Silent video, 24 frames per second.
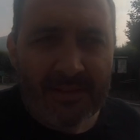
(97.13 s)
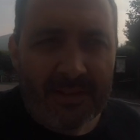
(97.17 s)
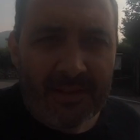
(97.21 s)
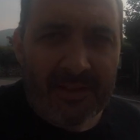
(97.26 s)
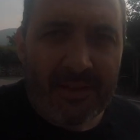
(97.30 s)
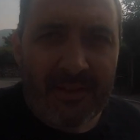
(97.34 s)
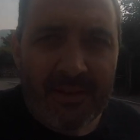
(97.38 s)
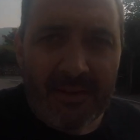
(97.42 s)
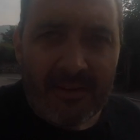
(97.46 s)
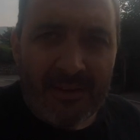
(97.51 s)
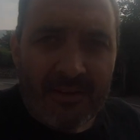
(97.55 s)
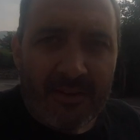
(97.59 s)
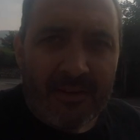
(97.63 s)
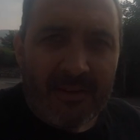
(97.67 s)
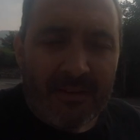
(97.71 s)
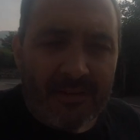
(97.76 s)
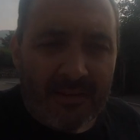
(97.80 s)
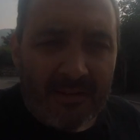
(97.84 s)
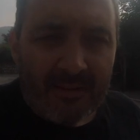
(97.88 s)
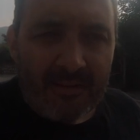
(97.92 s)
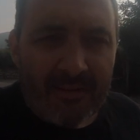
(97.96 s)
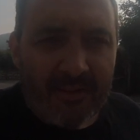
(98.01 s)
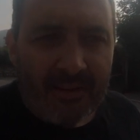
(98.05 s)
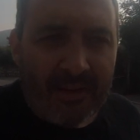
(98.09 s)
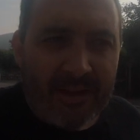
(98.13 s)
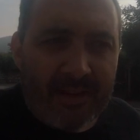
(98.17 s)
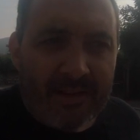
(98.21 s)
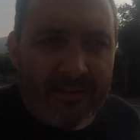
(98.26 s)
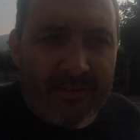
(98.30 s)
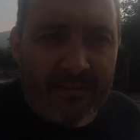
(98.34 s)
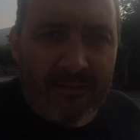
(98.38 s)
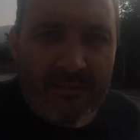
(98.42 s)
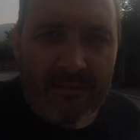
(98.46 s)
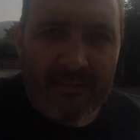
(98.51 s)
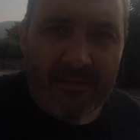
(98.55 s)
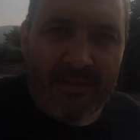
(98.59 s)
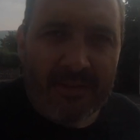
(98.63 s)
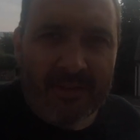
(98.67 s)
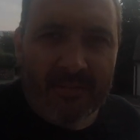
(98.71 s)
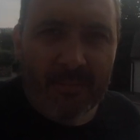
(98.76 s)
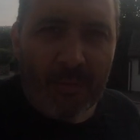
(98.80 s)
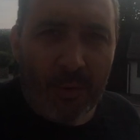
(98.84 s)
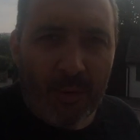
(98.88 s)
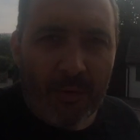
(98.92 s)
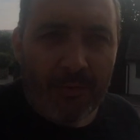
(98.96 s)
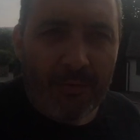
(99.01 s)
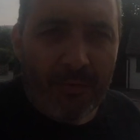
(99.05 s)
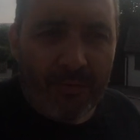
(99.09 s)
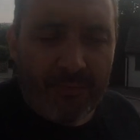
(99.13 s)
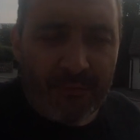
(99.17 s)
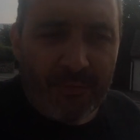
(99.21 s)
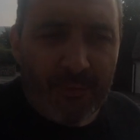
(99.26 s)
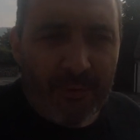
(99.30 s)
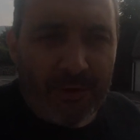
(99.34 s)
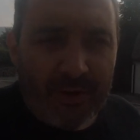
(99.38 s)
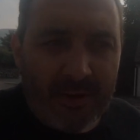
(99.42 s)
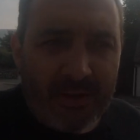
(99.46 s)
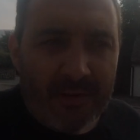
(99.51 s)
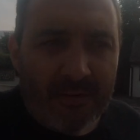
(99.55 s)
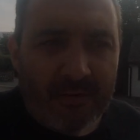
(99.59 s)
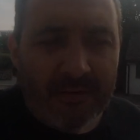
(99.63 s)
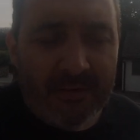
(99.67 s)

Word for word: The the inn is more of a foodie.